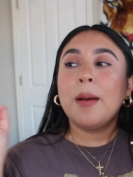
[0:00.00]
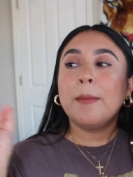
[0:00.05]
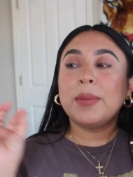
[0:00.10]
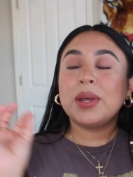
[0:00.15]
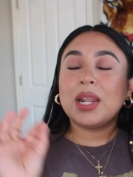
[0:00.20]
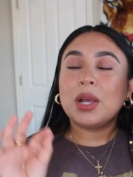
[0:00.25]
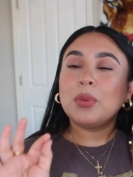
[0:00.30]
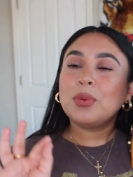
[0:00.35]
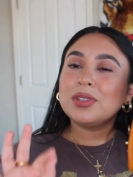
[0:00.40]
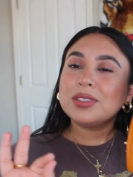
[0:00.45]

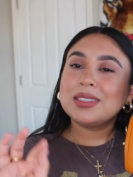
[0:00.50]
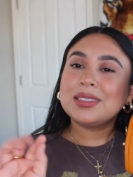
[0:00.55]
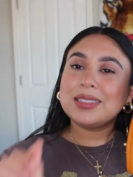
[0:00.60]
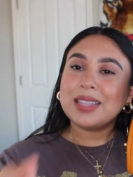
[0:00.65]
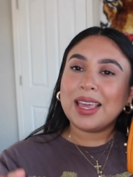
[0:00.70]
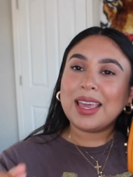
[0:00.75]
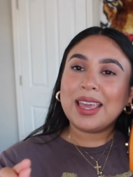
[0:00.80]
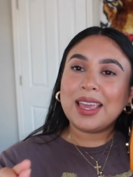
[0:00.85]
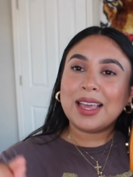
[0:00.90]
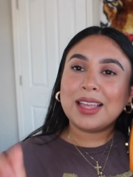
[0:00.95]
But I will
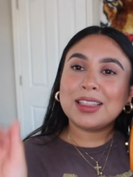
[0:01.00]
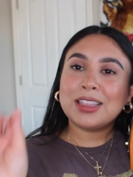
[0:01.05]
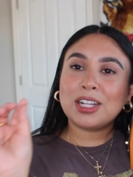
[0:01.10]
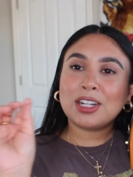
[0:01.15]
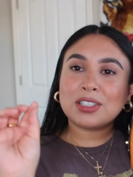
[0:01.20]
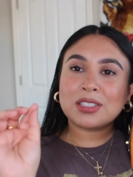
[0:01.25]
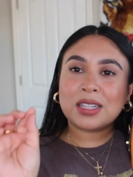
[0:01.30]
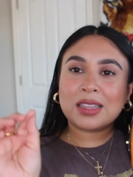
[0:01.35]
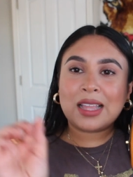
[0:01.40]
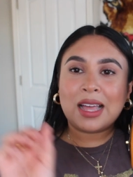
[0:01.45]
say,
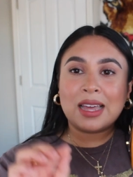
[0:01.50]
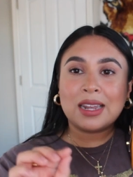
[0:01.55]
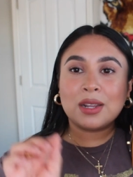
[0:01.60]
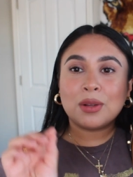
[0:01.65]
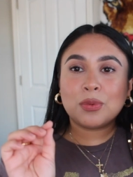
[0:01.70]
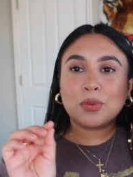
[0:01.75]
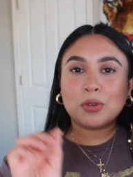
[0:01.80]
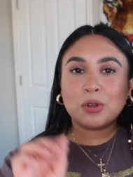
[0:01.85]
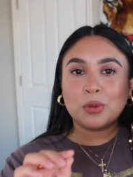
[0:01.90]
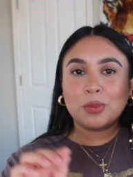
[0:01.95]
there's a lot
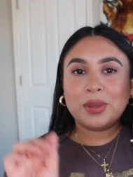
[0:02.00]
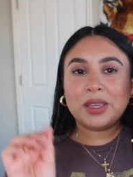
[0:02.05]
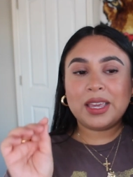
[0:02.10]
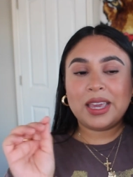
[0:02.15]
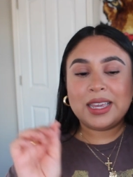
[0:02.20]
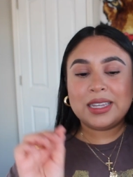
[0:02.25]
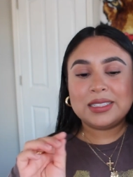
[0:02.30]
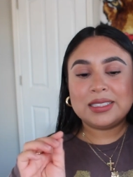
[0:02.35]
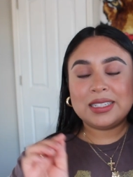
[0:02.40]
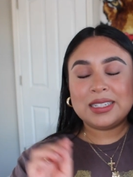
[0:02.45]
of
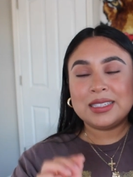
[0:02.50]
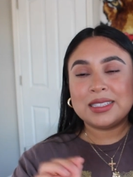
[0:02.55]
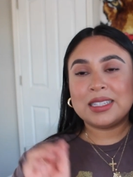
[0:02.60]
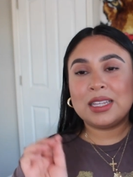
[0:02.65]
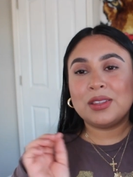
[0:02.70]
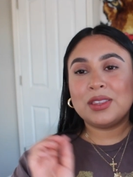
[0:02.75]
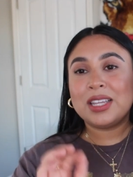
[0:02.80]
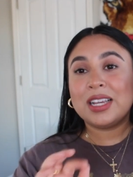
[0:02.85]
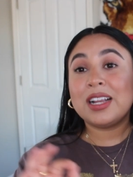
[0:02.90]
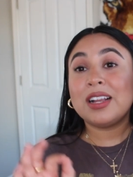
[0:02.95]
Ruby 18s
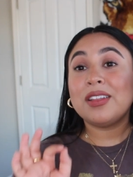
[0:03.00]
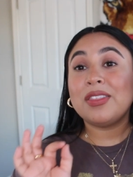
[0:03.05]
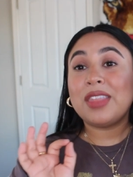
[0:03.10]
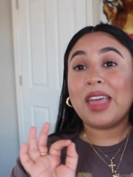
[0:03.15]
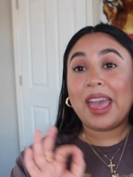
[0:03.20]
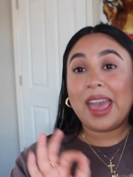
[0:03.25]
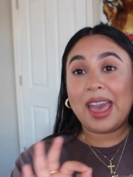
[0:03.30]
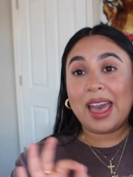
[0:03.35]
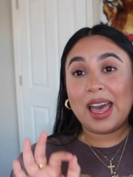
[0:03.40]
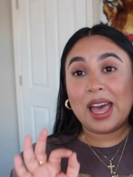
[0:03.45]
out there
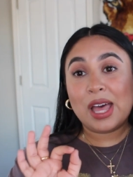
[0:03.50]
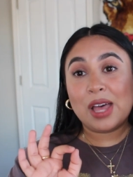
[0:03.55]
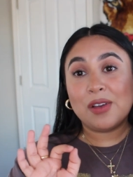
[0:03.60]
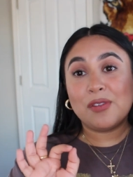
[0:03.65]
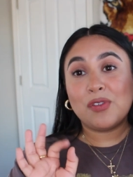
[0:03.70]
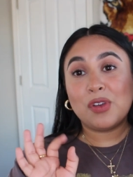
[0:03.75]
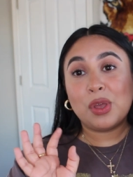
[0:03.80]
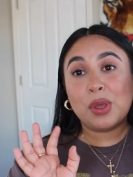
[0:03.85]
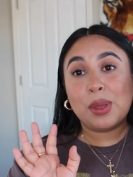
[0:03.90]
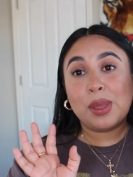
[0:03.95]
that
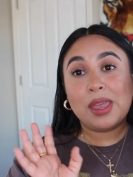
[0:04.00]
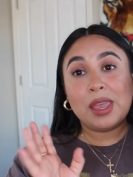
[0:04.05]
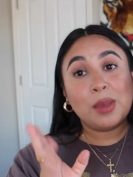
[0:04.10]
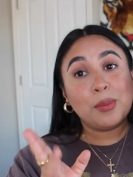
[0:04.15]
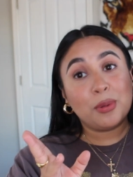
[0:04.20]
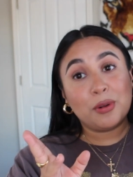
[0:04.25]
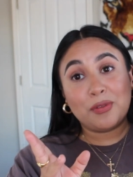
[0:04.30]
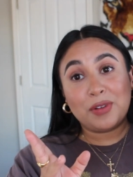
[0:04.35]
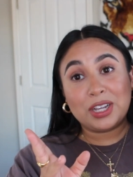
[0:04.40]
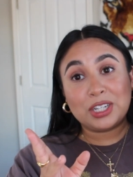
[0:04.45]
have
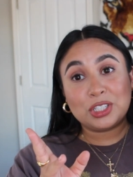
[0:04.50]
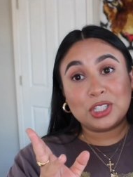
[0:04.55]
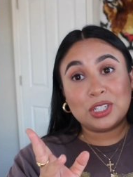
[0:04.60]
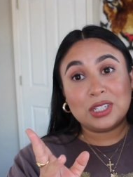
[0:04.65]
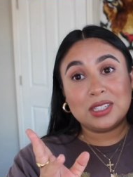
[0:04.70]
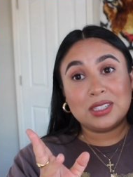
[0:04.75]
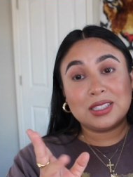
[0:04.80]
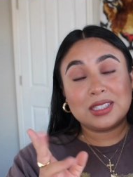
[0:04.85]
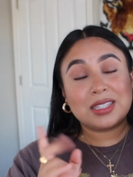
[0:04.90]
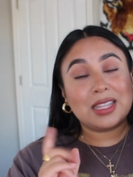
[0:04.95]

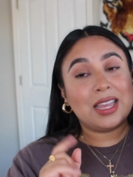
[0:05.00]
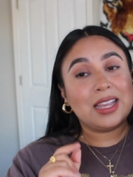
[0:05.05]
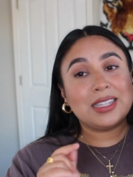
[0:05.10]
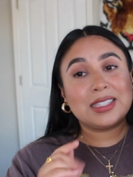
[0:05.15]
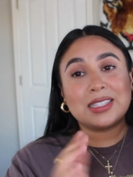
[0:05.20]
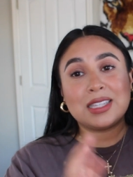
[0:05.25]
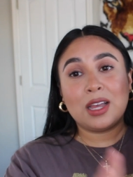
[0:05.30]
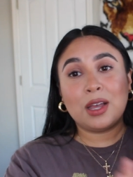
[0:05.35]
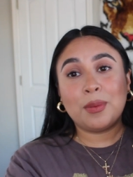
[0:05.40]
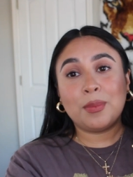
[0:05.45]
imperfections. Like
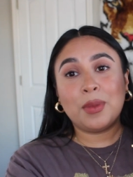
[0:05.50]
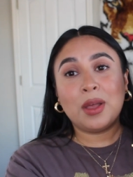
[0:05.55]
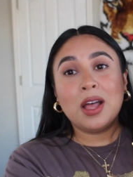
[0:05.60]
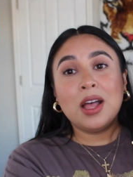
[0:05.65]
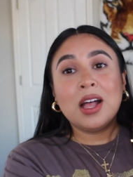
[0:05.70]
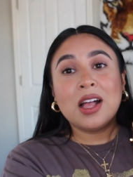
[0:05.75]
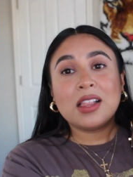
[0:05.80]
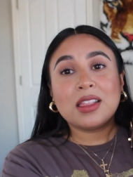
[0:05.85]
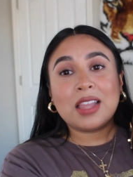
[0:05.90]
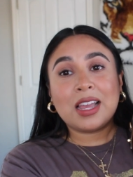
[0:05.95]
some
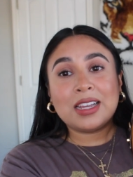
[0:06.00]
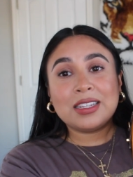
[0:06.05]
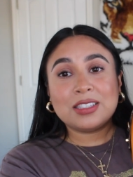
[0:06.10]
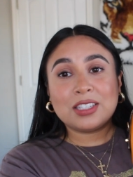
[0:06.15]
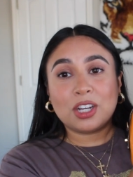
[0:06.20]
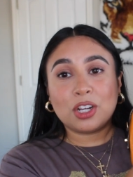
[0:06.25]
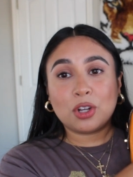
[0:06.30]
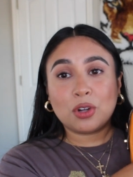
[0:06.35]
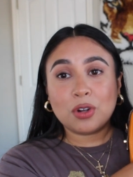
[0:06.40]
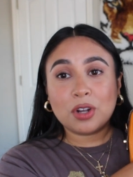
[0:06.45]
lines
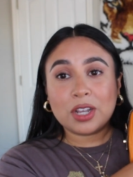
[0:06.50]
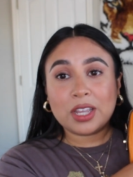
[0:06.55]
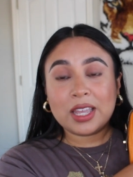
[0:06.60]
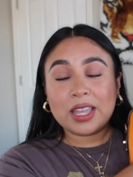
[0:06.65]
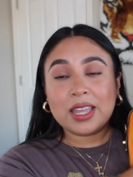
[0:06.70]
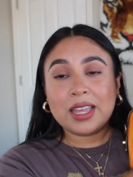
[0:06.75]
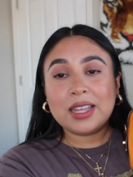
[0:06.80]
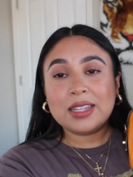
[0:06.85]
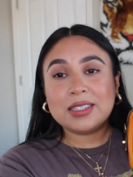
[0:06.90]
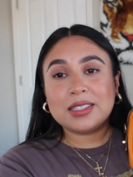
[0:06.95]
are
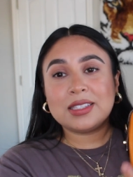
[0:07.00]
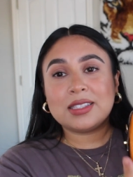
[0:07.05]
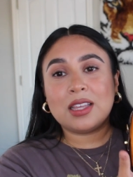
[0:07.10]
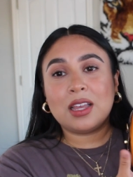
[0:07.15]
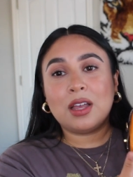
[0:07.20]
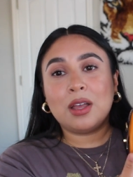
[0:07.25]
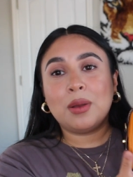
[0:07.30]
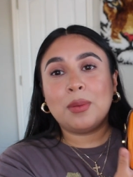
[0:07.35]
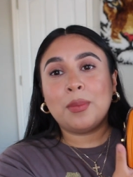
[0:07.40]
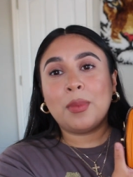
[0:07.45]
crooked,
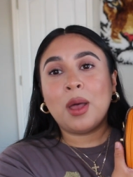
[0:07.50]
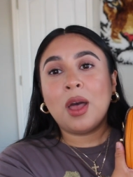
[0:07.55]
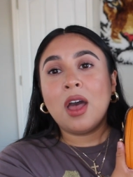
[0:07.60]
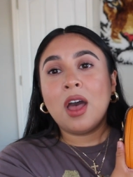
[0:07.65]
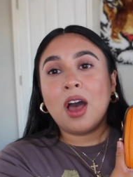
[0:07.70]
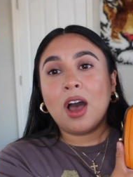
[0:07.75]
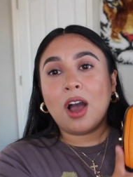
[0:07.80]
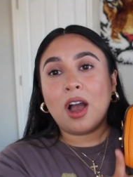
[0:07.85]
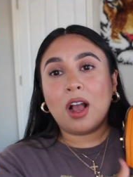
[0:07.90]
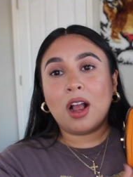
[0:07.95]
some
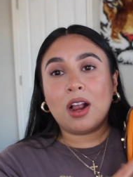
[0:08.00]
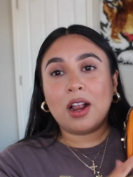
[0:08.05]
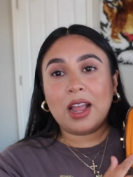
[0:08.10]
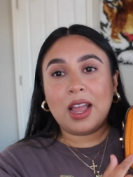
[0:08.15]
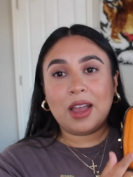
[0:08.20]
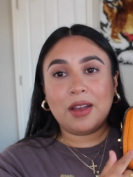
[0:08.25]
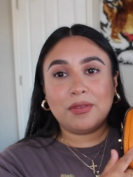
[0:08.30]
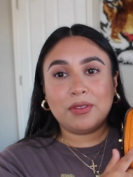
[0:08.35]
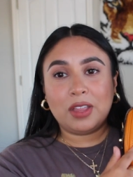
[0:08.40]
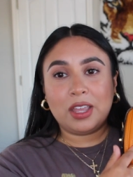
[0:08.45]
are
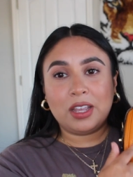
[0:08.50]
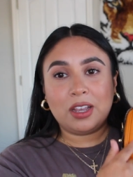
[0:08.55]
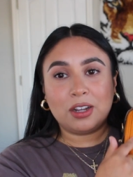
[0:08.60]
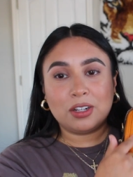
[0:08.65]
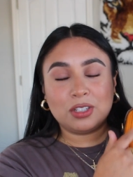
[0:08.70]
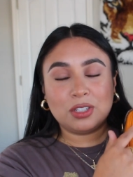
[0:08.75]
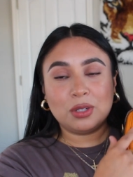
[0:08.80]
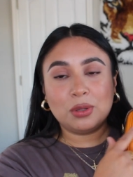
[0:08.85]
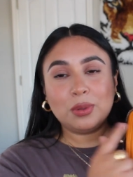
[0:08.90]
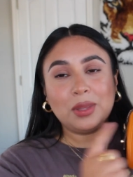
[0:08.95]
have like
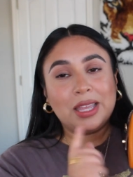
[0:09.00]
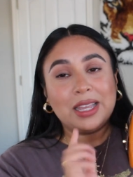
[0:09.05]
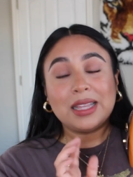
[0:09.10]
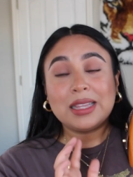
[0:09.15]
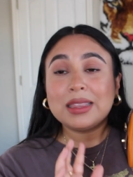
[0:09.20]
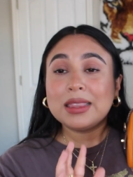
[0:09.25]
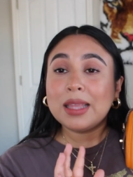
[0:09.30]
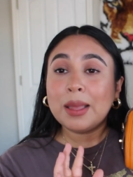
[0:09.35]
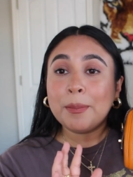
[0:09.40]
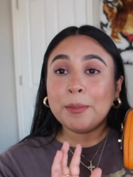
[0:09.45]
are too like
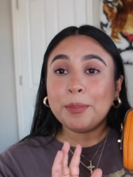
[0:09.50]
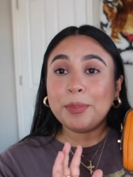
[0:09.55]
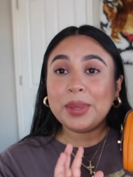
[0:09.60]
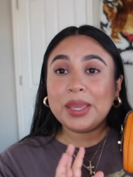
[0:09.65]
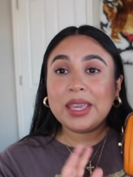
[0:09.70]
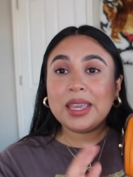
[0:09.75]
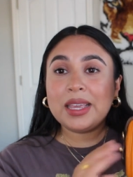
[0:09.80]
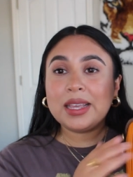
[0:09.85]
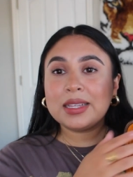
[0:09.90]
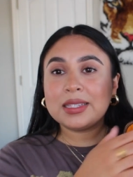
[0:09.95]

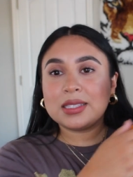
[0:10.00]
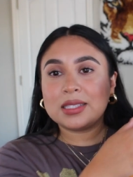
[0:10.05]
lumpy.